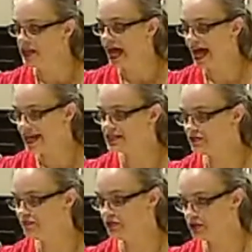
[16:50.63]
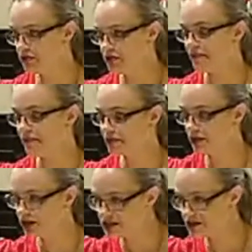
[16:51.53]
Has to build up
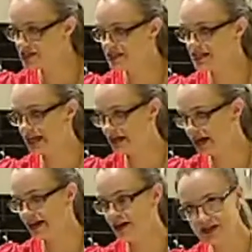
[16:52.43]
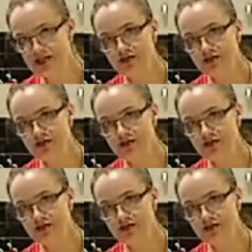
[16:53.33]
lots of steam and lots